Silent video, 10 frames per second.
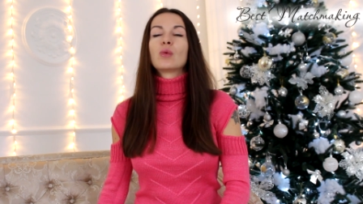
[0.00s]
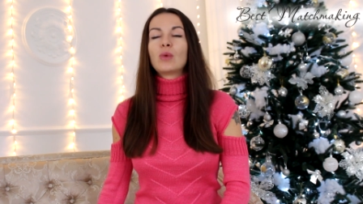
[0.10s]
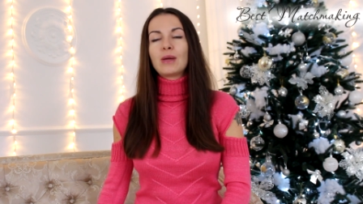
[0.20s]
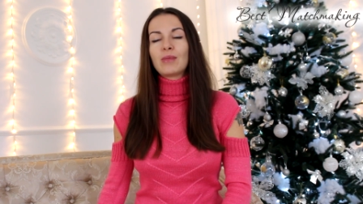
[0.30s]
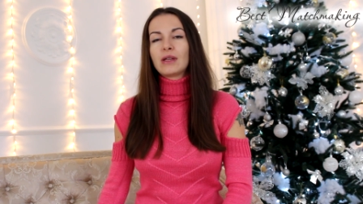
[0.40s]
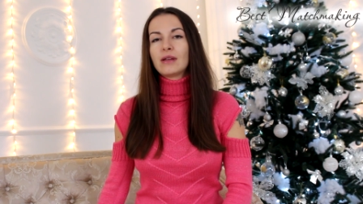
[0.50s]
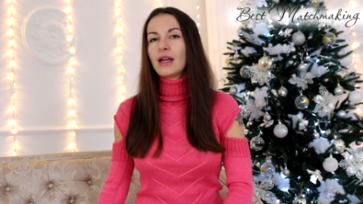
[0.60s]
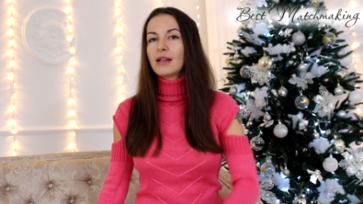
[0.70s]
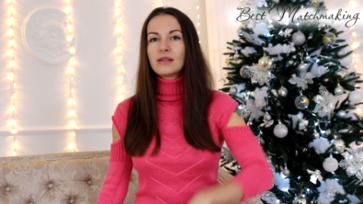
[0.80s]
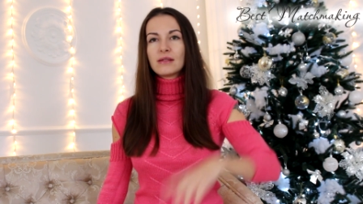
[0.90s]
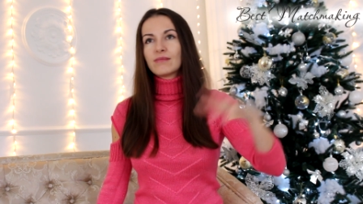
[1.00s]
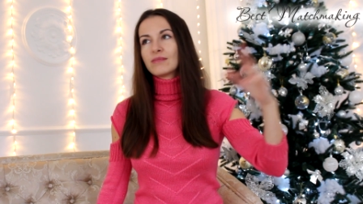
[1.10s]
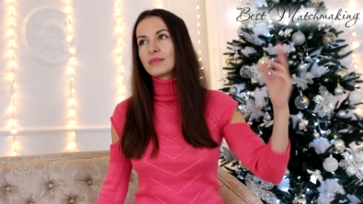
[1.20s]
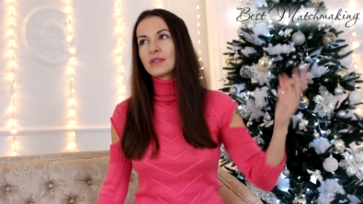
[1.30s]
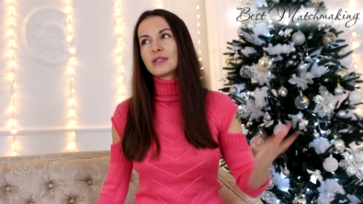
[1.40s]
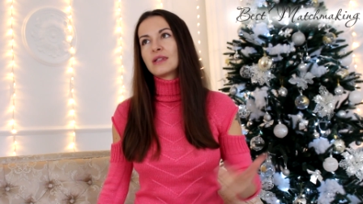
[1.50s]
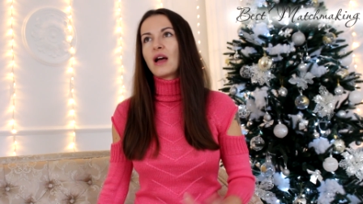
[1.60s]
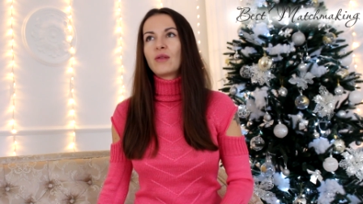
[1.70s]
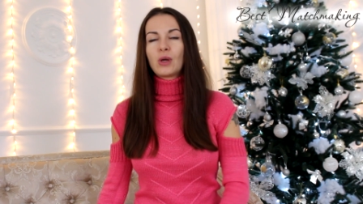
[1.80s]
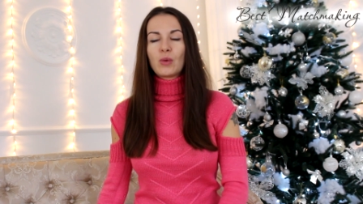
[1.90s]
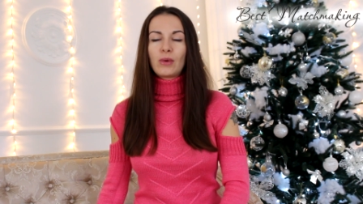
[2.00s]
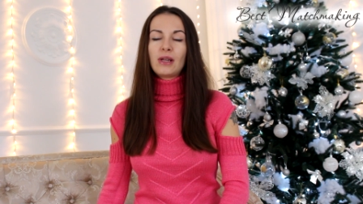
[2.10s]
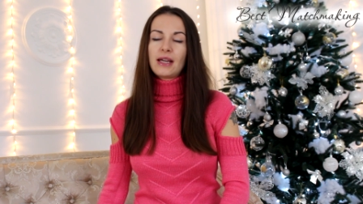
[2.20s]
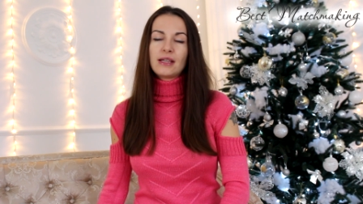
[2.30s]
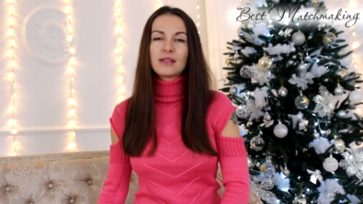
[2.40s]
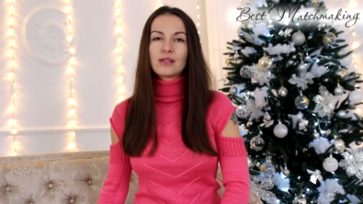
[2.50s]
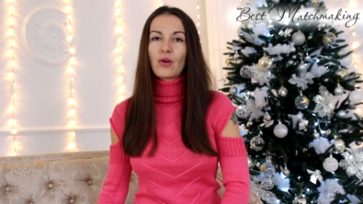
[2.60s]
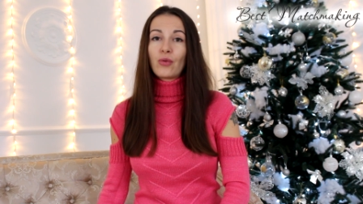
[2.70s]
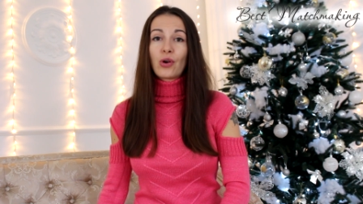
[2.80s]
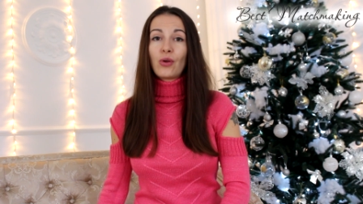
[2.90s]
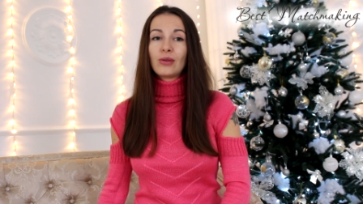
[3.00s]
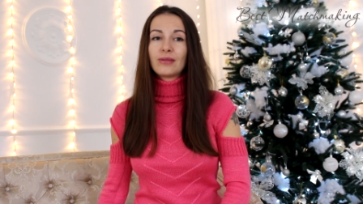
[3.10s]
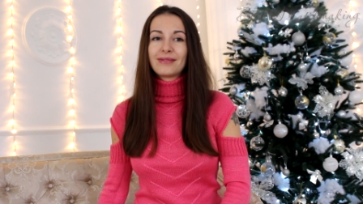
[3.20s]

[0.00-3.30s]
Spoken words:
women and Slavic ladies overall.